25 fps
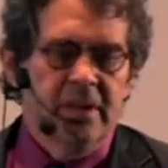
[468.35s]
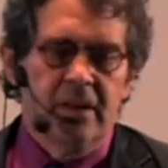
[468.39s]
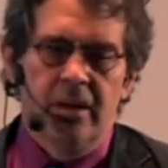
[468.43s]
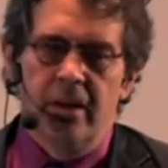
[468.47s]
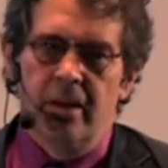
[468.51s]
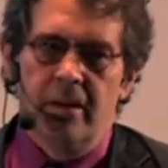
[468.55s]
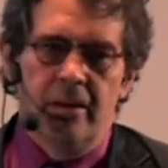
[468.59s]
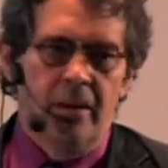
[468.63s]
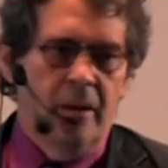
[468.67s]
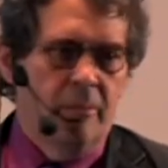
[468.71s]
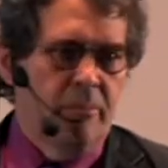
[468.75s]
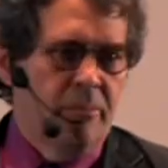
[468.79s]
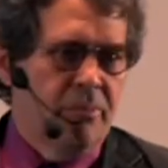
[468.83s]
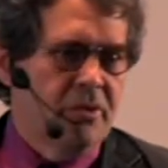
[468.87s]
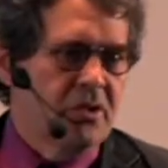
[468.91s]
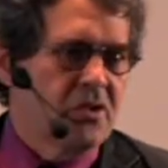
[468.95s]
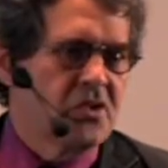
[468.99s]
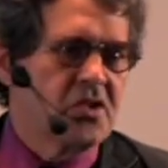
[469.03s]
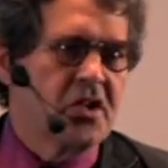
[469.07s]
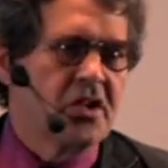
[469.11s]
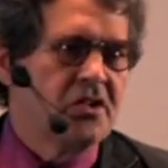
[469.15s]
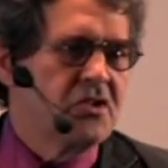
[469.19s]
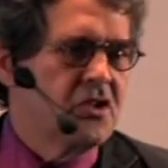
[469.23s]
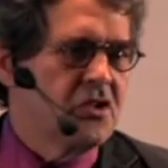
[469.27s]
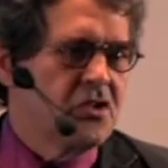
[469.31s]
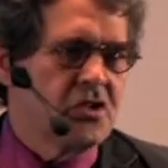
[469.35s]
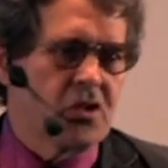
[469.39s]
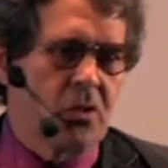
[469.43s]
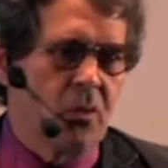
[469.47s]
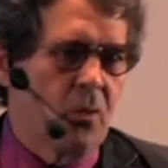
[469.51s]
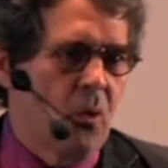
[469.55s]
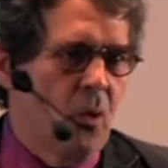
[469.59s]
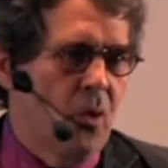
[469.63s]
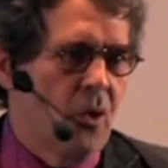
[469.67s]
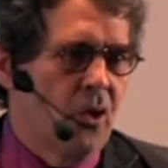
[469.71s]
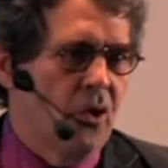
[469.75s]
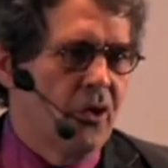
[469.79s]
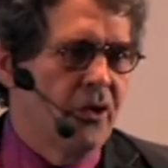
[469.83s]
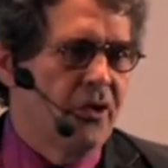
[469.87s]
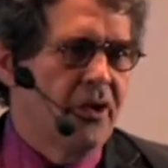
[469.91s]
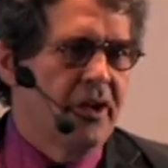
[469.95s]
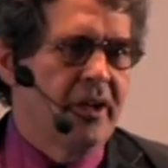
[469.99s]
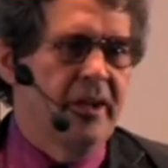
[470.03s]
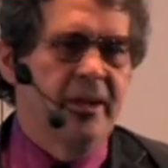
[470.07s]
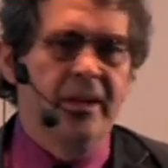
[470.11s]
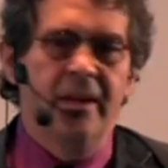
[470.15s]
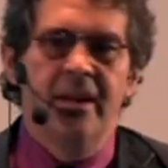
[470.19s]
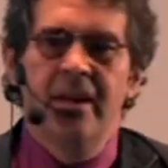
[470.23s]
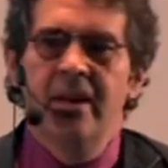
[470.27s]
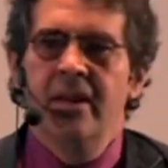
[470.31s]
a, a prestigious award
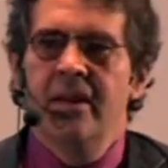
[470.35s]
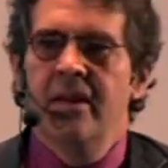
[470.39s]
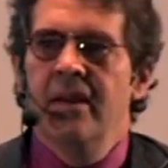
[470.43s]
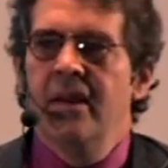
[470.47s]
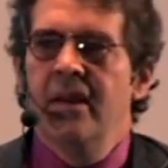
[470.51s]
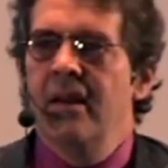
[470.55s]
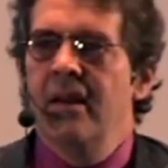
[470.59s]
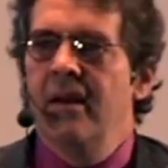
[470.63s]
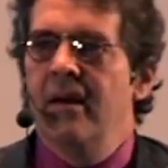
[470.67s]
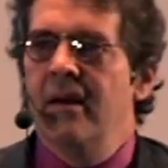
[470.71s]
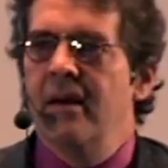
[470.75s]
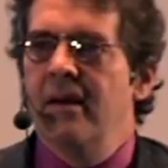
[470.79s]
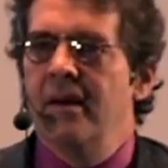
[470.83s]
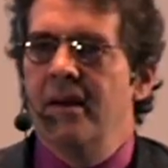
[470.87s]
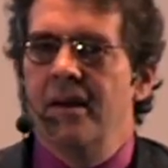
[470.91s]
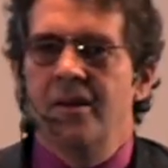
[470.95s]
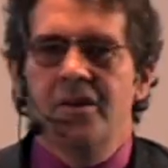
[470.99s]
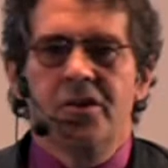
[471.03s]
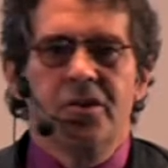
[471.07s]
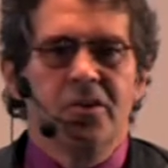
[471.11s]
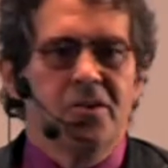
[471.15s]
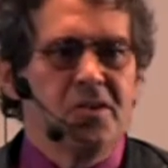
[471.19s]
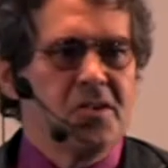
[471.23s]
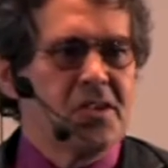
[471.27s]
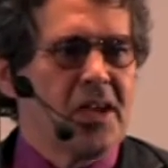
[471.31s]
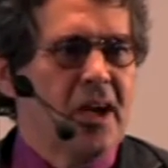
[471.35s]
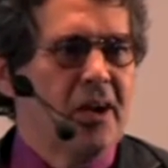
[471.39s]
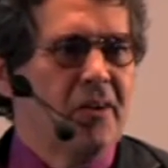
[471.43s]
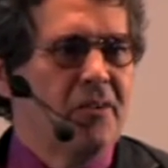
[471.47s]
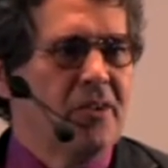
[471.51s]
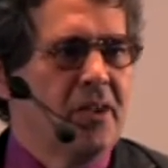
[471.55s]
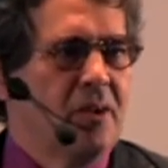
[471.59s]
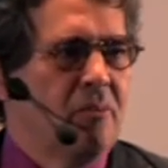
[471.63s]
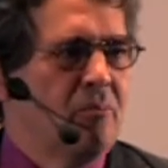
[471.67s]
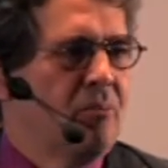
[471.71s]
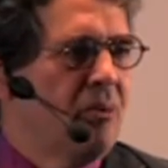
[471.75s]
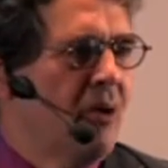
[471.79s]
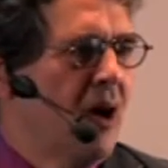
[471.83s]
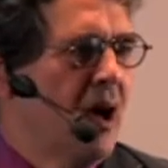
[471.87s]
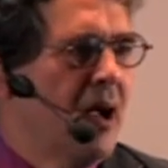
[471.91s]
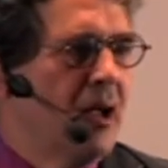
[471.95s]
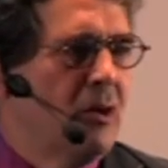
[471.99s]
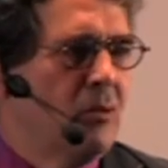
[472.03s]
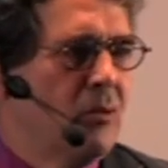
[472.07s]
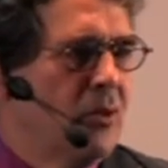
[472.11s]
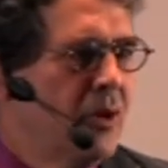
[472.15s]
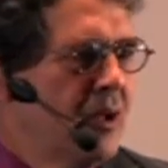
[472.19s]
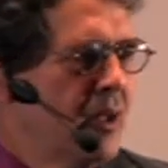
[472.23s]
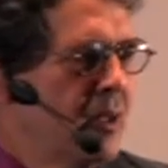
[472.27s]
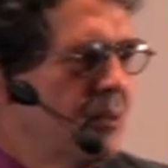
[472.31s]
and uh, it turns out that
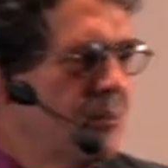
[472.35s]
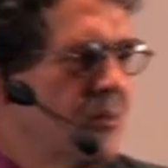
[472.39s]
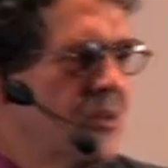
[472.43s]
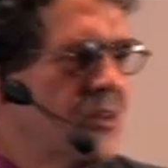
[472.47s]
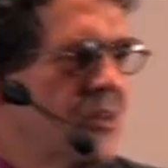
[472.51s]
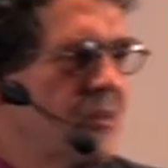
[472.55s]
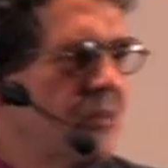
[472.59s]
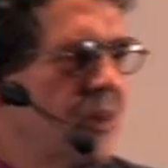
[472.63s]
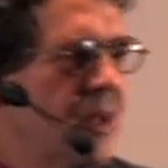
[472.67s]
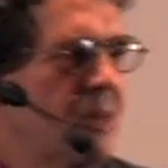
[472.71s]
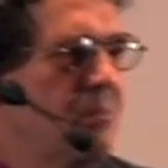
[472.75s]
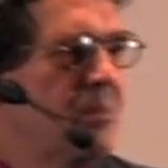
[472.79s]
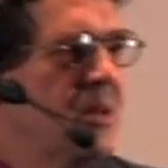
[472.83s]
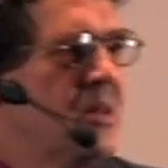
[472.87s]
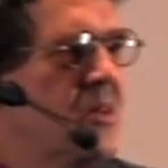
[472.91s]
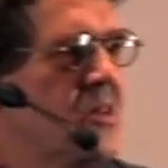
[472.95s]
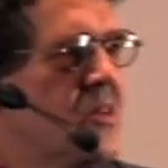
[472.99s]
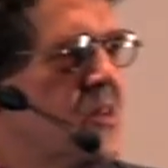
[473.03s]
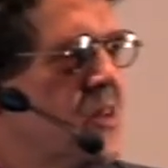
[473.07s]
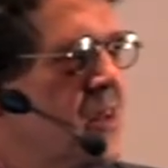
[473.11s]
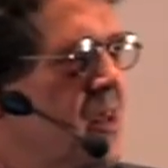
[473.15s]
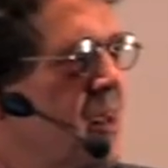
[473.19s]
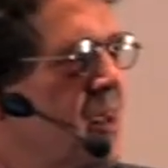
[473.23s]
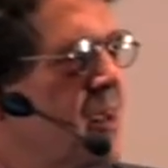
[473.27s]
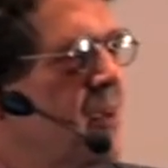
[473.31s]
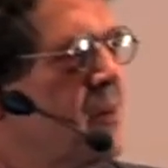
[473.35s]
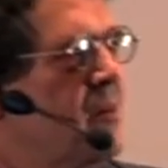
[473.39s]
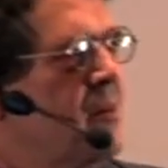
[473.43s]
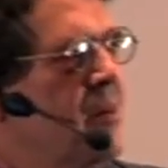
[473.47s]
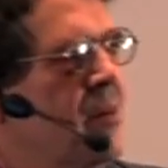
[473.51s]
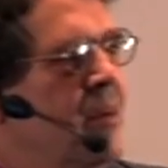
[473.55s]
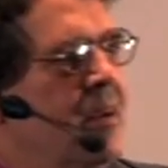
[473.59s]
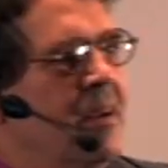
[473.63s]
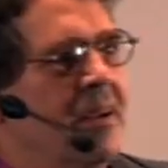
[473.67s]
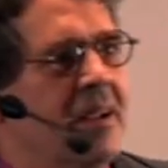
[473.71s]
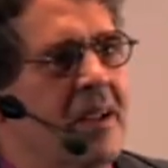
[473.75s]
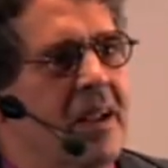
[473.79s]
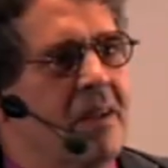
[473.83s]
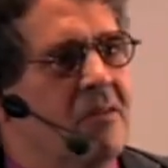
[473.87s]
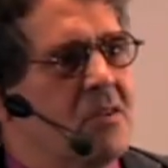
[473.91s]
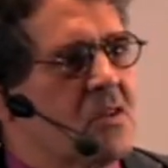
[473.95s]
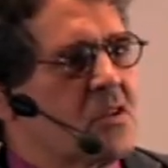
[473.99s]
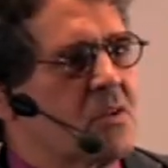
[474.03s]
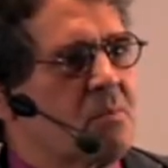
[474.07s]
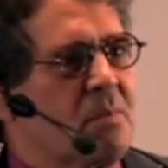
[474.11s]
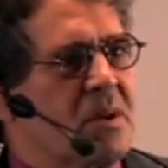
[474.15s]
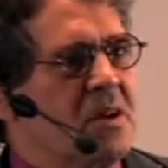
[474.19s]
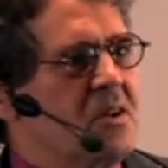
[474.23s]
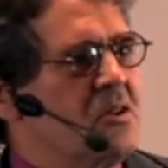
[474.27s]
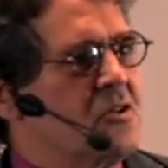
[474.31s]
Brian Williams of NBC gave a
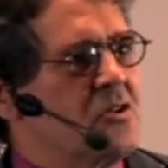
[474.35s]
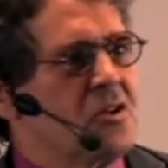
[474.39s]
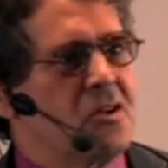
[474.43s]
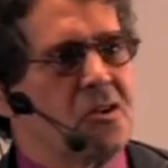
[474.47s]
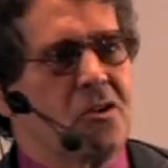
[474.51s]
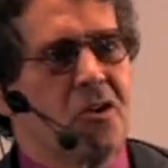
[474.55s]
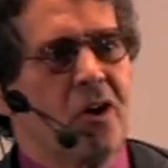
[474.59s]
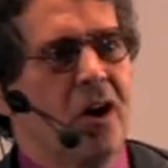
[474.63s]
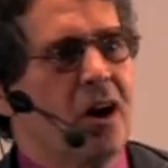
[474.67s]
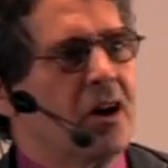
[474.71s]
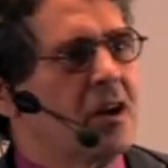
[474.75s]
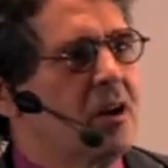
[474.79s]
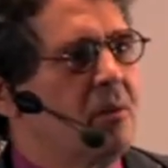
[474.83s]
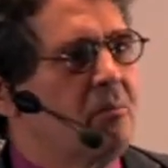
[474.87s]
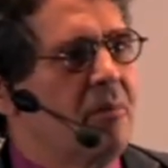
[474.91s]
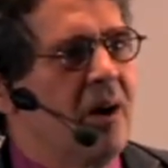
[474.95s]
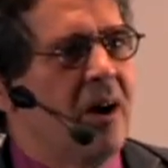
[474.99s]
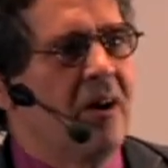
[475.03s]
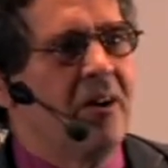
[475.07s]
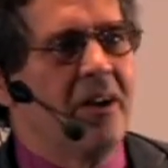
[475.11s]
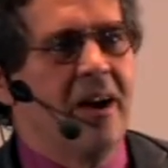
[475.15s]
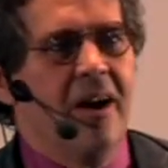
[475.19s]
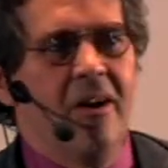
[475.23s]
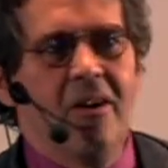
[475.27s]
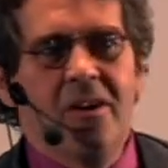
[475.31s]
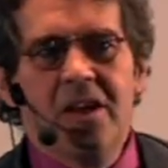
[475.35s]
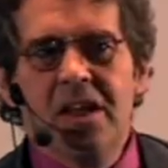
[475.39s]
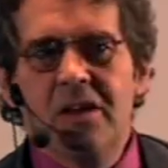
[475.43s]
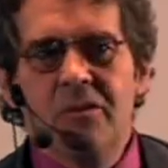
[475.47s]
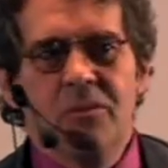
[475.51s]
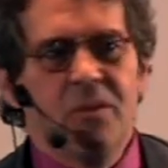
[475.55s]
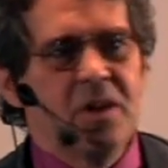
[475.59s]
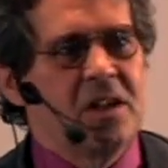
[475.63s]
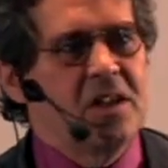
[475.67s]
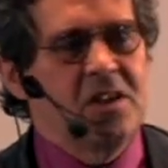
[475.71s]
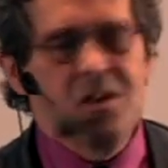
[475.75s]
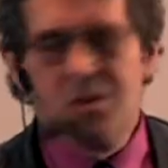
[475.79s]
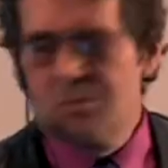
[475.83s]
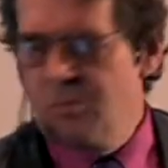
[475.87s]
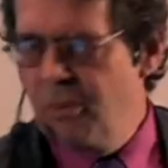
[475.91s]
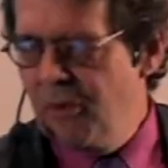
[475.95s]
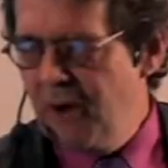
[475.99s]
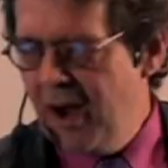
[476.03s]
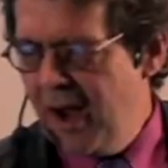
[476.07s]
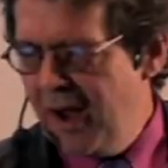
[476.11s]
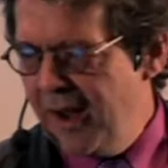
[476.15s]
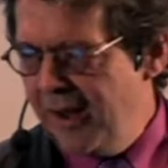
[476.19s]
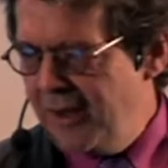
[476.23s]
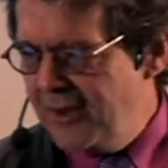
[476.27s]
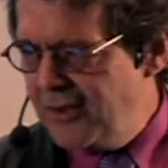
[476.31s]
speech and talked about how he reads
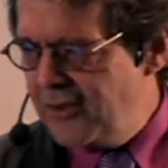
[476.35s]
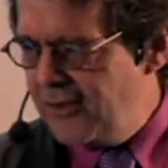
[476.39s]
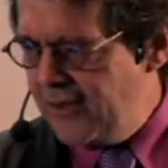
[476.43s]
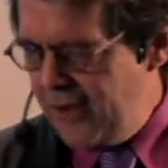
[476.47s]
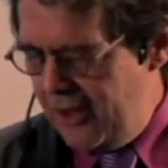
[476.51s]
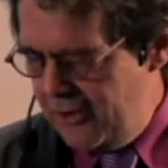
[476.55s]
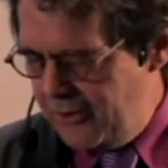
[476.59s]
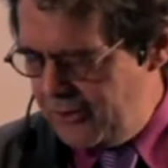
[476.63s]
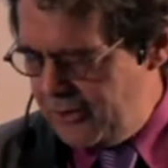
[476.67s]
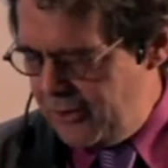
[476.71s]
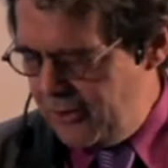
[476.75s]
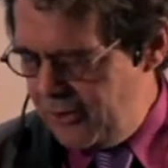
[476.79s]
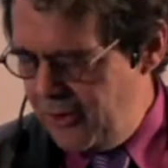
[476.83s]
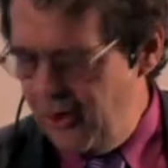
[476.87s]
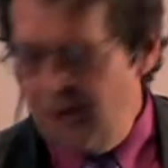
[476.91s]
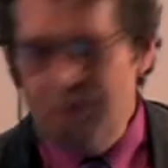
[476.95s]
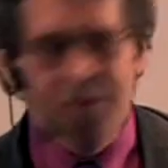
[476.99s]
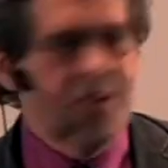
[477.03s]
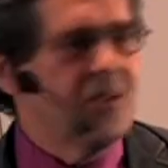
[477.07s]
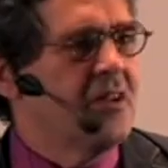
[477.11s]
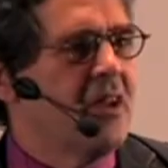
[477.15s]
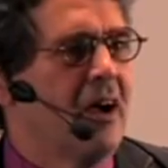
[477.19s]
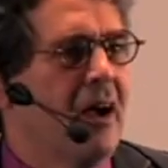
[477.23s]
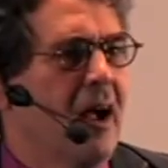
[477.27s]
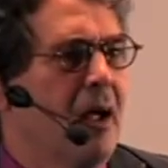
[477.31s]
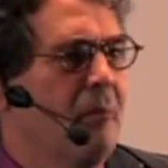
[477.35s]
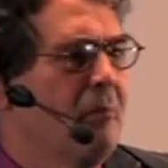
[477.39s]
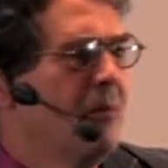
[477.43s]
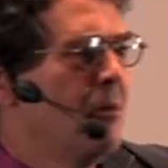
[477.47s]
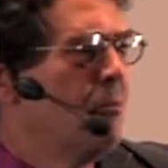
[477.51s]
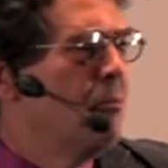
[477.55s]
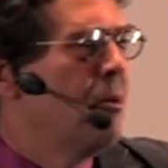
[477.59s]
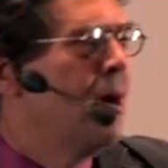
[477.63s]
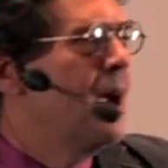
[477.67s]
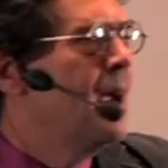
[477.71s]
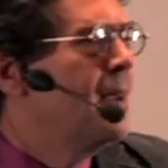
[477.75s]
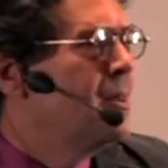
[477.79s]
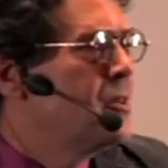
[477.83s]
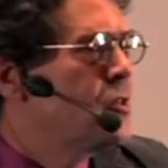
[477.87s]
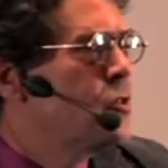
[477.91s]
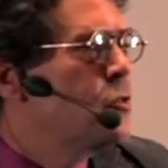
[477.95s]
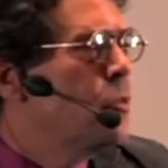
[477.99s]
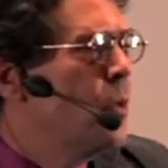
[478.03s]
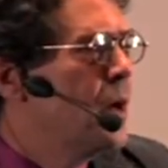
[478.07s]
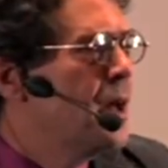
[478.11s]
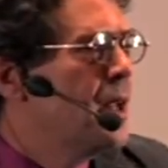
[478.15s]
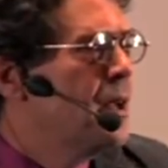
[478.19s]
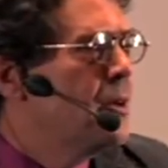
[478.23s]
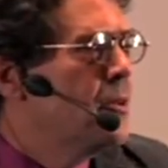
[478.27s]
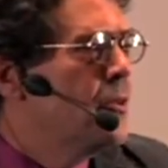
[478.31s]
Brian Stelter all the time. Brian's
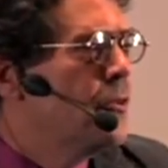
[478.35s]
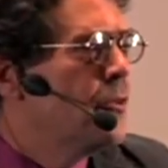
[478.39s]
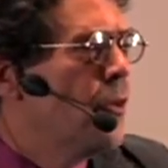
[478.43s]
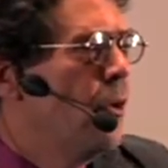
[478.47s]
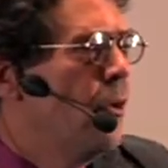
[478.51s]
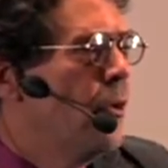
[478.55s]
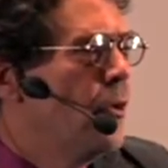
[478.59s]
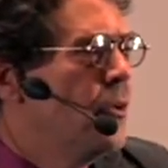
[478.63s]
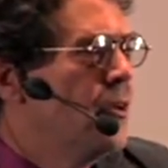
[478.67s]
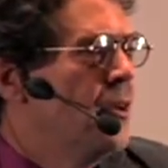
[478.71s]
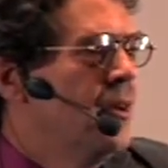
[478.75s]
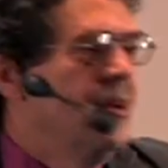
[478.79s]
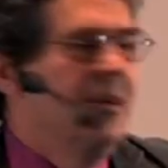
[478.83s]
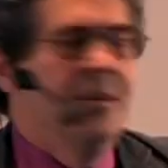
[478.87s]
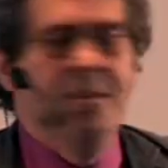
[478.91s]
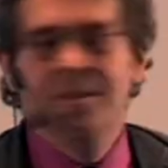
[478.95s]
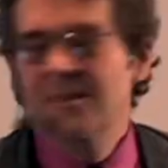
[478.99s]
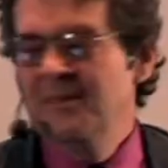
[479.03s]
20 years old.